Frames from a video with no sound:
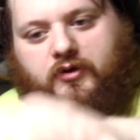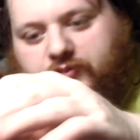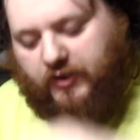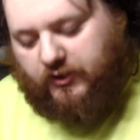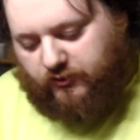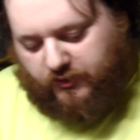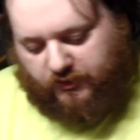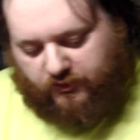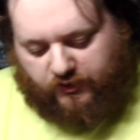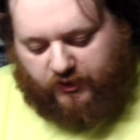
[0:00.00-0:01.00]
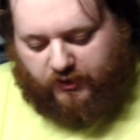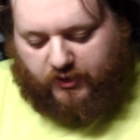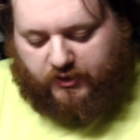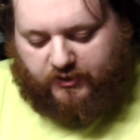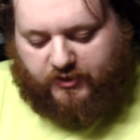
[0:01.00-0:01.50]
compared to a
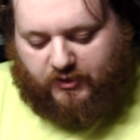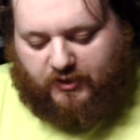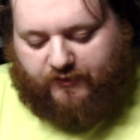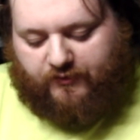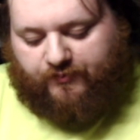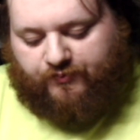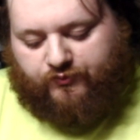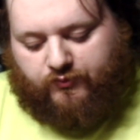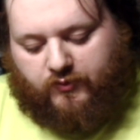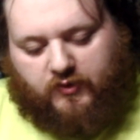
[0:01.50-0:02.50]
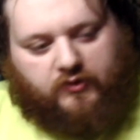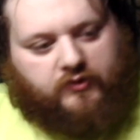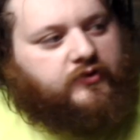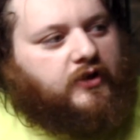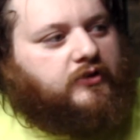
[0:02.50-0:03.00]
1911
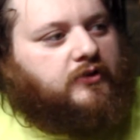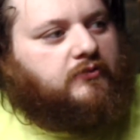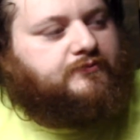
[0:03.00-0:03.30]
standard.